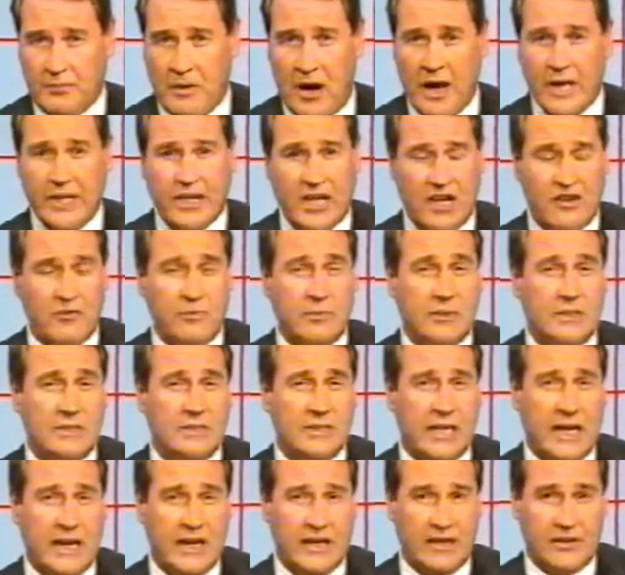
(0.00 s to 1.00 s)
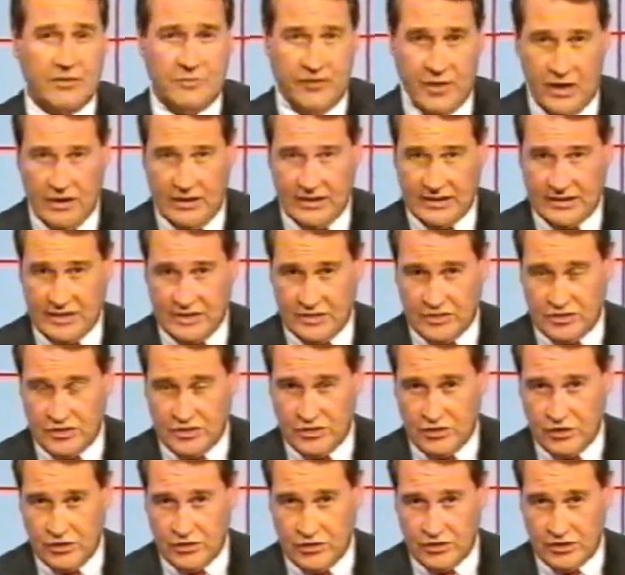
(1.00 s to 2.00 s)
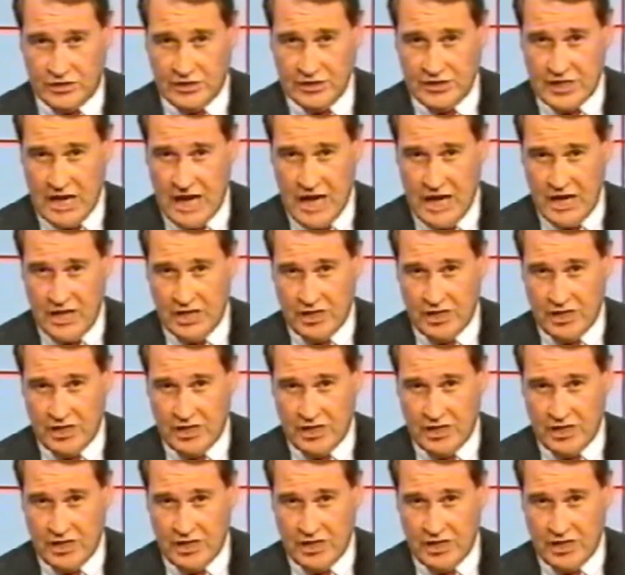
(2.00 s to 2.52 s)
by governments and various institutions